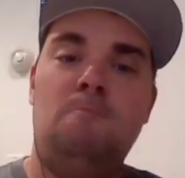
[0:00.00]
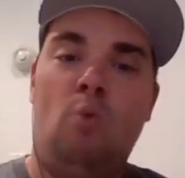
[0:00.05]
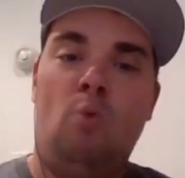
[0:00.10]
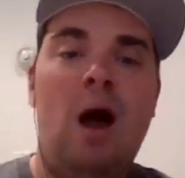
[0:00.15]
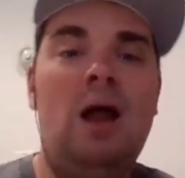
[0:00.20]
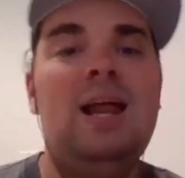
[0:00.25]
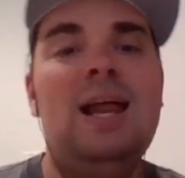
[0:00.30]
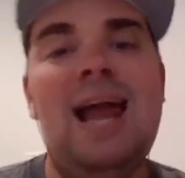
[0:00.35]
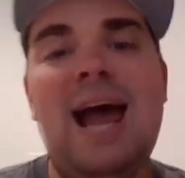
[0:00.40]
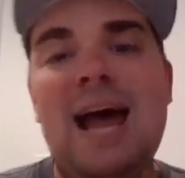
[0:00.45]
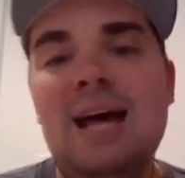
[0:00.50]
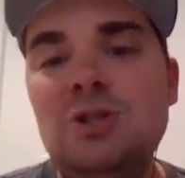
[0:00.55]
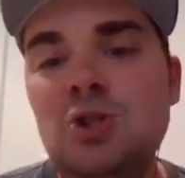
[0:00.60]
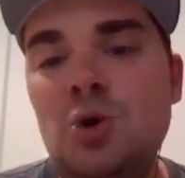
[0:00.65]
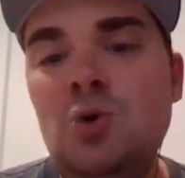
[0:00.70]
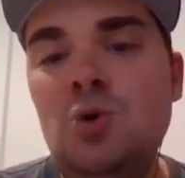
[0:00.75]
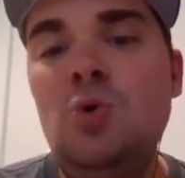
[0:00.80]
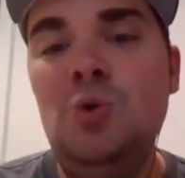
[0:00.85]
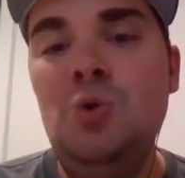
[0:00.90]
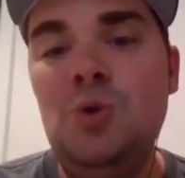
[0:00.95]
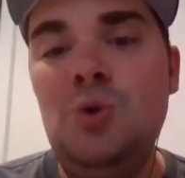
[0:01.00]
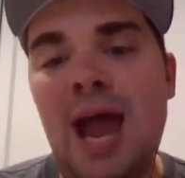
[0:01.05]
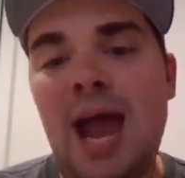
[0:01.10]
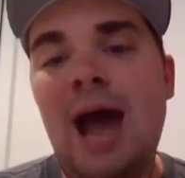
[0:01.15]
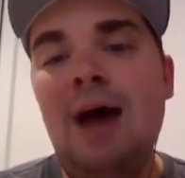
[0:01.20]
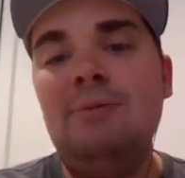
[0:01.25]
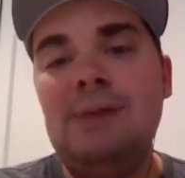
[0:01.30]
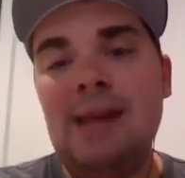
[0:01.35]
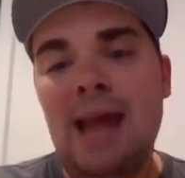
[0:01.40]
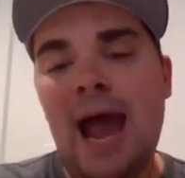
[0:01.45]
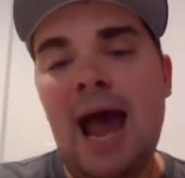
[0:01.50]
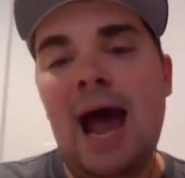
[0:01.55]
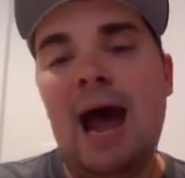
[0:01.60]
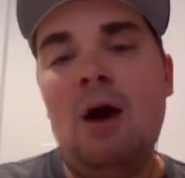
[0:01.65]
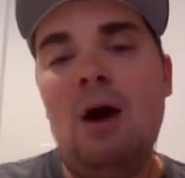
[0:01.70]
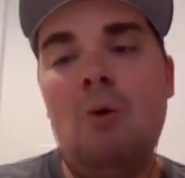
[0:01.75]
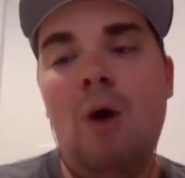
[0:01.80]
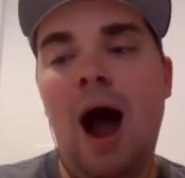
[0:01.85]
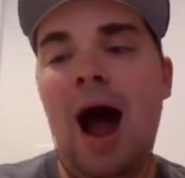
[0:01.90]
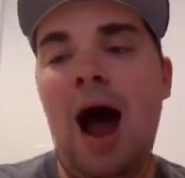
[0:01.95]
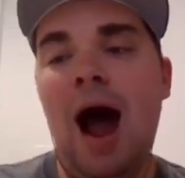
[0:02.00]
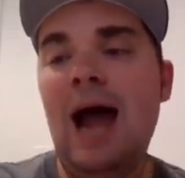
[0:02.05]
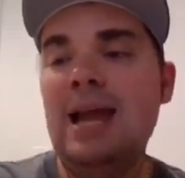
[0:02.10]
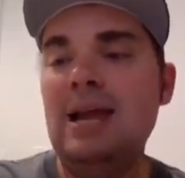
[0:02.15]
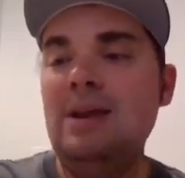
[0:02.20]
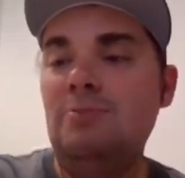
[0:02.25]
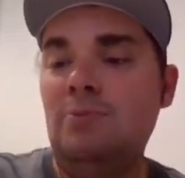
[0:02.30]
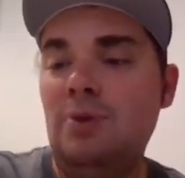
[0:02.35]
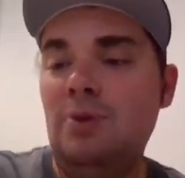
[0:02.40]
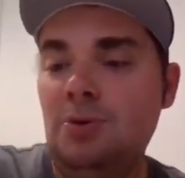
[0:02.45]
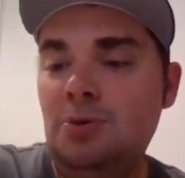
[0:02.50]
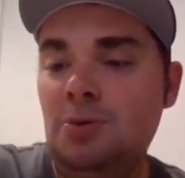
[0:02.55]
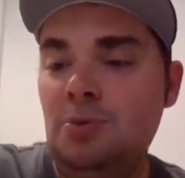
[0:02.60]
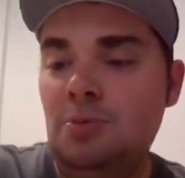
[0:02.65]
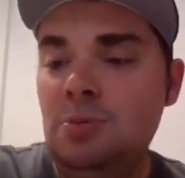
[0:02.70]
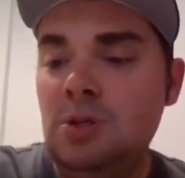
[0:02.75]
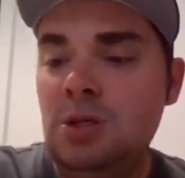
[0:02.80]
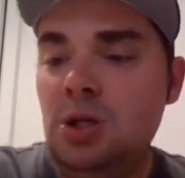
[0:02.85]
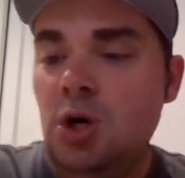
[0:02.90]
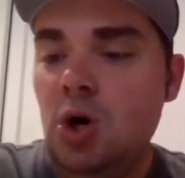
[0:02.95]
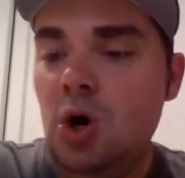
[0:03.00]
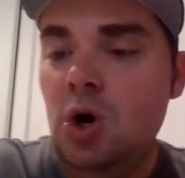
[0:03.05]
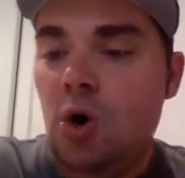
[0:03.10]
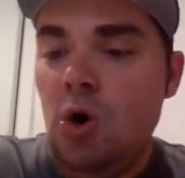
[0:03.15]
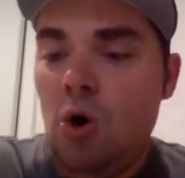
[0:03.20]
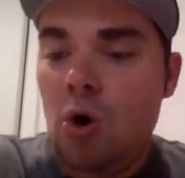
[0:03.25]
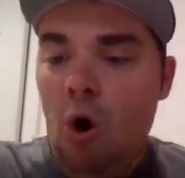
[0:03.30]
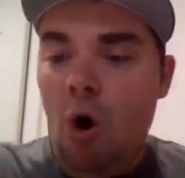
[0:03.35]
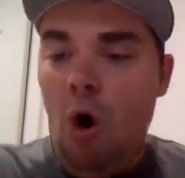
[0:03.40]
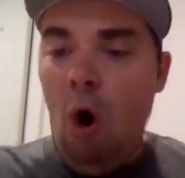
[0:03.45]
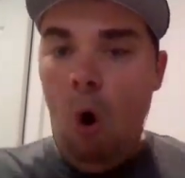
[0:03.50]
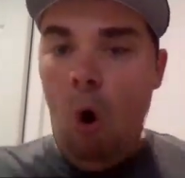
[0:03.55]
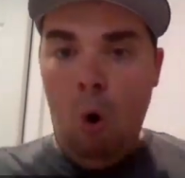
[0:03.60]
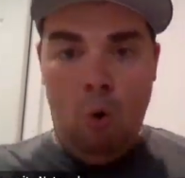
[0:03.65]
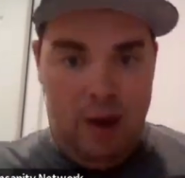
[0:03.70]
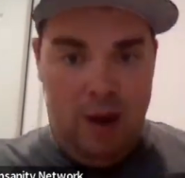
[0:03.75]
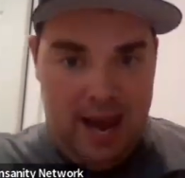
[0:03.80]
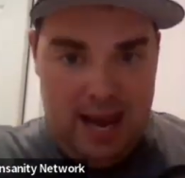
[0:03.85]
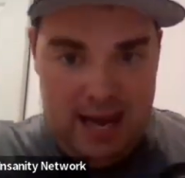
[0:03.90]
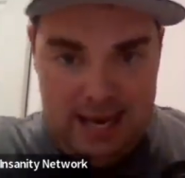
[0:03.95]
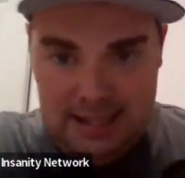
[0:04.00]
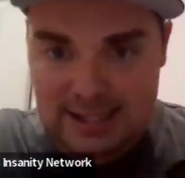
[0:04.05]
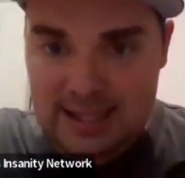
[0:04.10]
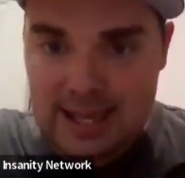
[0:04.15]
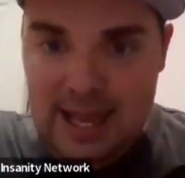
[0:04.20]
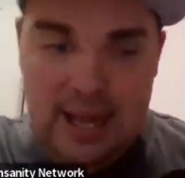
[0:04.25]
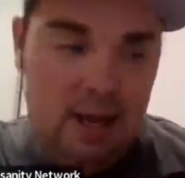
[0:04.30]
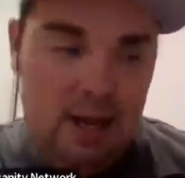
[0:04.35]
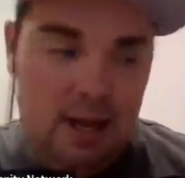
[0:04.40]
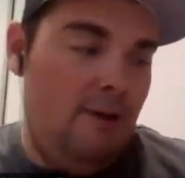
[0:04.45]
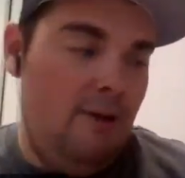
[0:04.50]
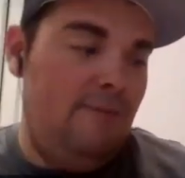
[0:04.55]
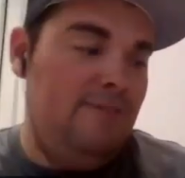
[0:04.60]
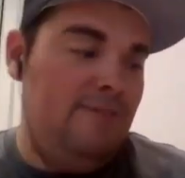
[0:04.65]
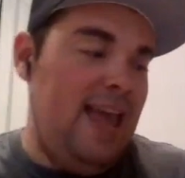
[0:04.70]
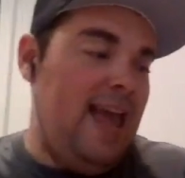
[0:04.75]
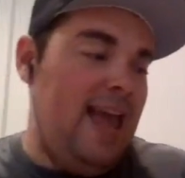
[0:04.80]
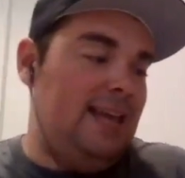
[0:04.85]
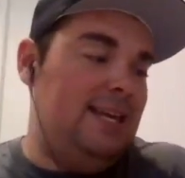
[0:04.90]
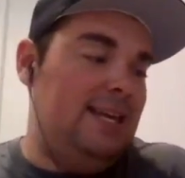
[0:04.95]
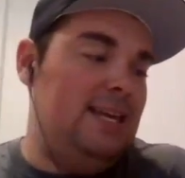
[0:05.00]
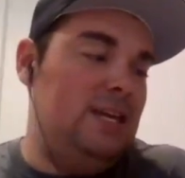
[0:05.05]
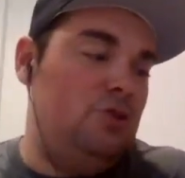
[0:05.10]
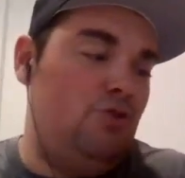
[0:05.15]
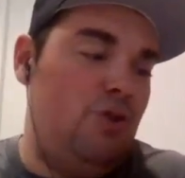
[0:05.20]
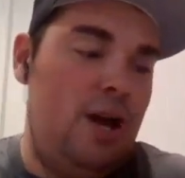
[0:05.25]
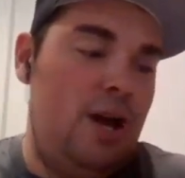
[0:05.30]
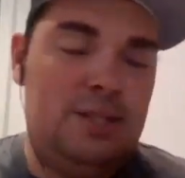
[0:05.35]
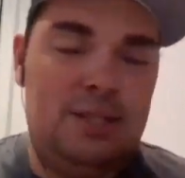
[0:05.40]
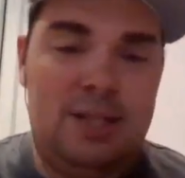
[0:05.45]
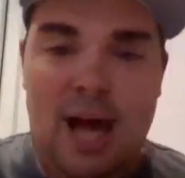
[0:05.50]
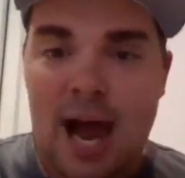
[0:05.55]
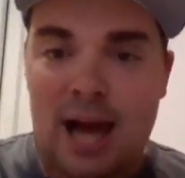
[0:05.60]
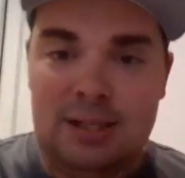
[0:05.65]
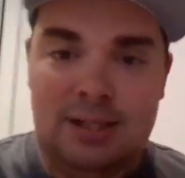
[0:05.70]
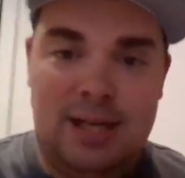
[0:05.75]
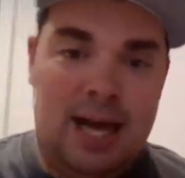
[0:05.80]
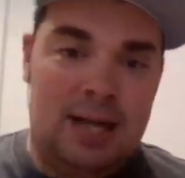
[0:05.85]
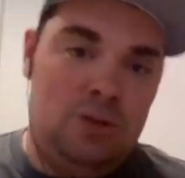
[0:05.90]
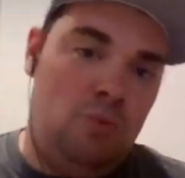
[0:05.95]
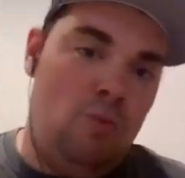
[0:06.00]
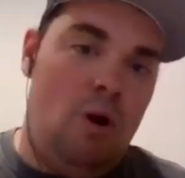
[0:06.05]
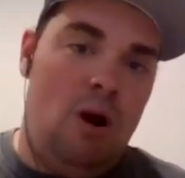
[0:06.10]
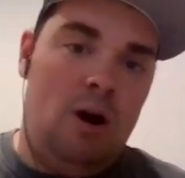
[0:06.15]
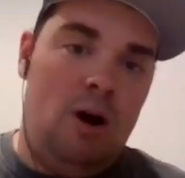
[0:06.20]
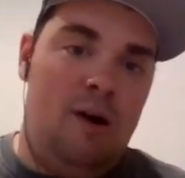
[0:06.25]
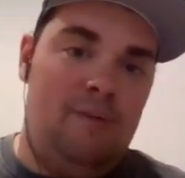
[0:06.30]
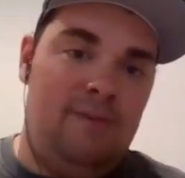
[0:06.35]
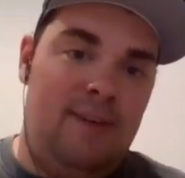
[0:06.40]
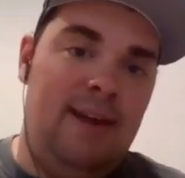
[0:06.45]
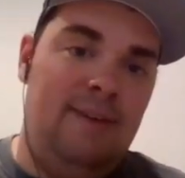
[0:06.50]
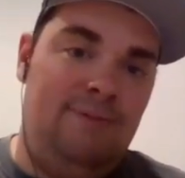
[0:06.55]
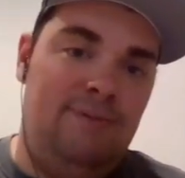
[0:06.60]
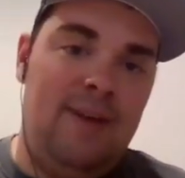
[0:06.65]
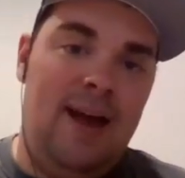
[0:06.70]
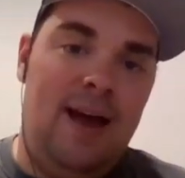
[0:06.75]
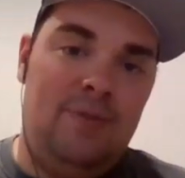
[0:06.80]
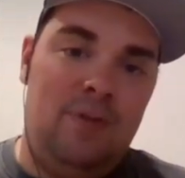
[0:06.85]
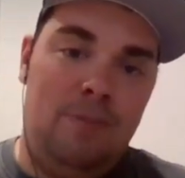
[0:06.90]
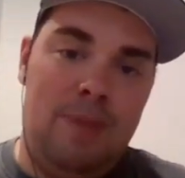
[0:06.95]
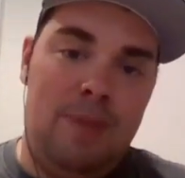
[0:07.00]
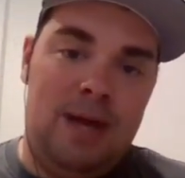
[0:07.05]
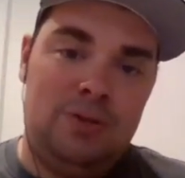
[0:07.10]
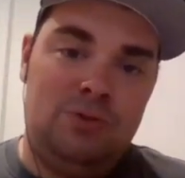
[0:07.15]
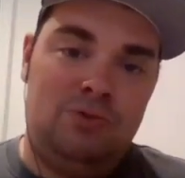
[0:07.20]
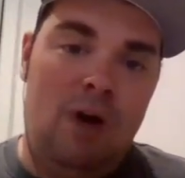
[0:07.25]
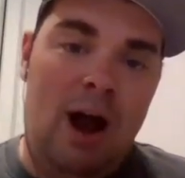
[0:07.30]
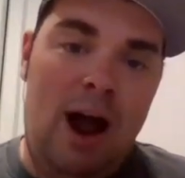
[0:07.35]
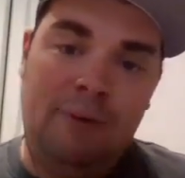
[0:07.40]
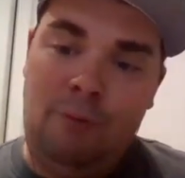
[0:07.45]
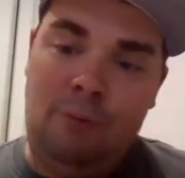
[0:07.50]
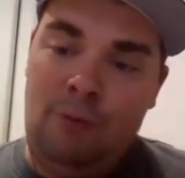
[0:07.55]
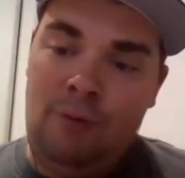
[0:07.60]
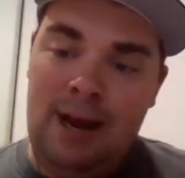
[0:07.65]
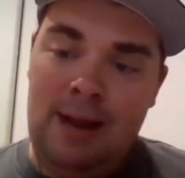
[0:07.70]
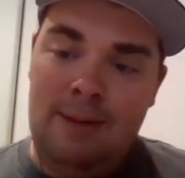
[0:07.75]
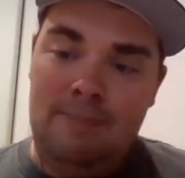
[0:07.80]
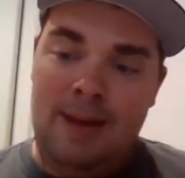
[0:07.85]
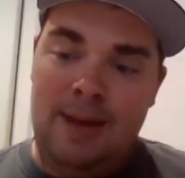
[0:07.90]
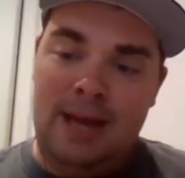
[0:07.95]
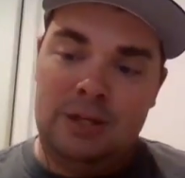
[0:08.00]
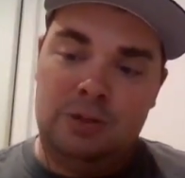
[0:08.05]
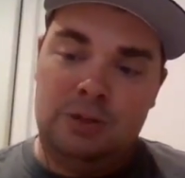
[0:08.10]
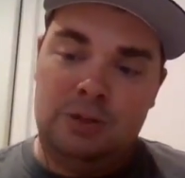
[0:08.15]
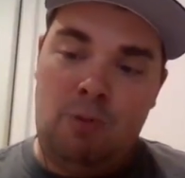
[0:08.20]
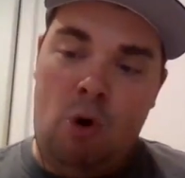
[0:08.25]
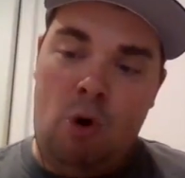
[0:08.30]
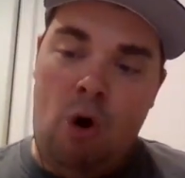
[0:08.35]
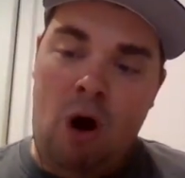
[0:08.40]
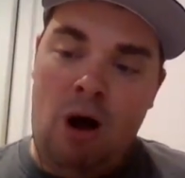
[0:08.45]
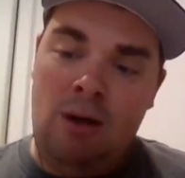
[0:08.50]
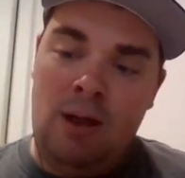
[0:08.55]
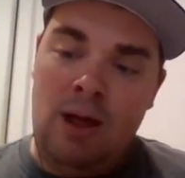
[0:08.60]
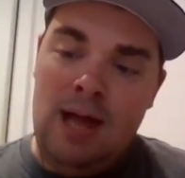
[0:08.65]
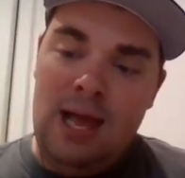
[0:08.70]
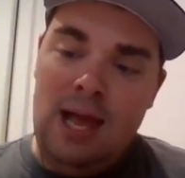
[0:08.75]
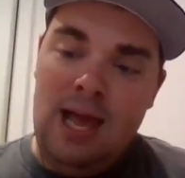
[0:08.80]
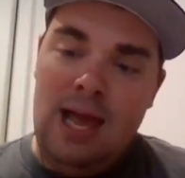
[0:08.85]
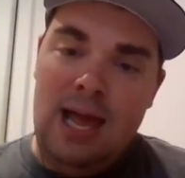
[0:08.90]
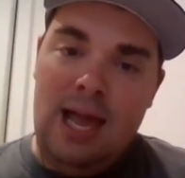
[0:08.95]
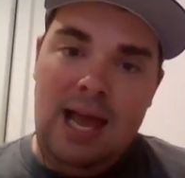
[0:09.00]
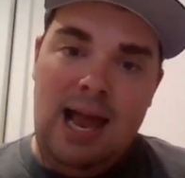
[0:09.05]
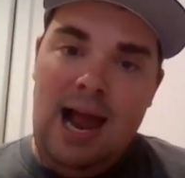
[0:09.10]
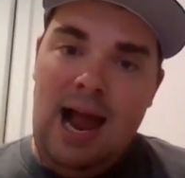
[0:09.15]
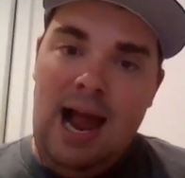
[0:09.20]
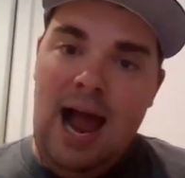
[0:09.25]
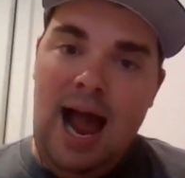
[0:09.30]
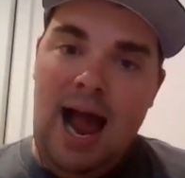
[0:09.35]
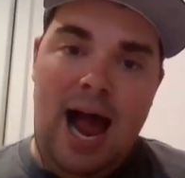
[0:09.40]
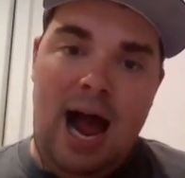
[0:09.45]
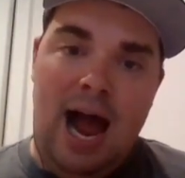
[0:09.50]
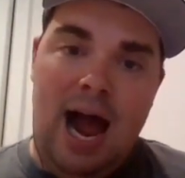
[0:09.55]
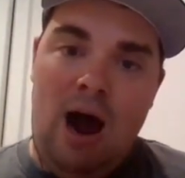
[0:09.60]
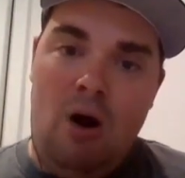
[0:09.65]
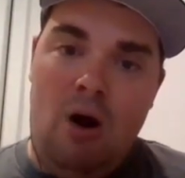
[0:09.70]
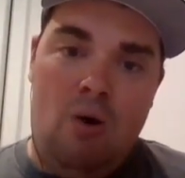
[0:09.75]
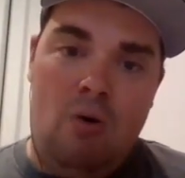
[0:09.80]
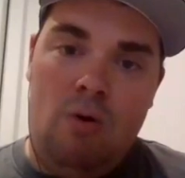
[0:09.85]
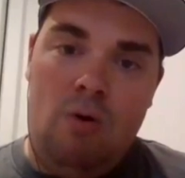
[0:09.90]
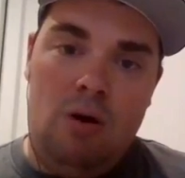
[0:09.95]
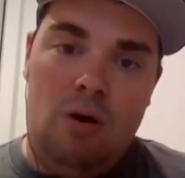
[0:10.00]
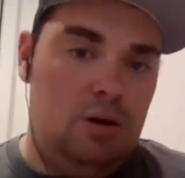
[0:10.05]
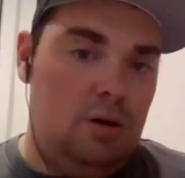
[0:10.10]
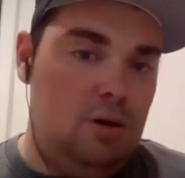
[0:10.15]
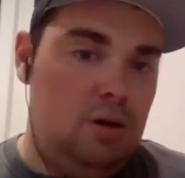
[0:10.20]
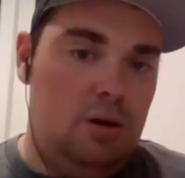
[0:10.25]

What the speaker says: while it has cooled down now, I will always think of Yankees Red Sox as one of, if not the best rivalry in baseball. How,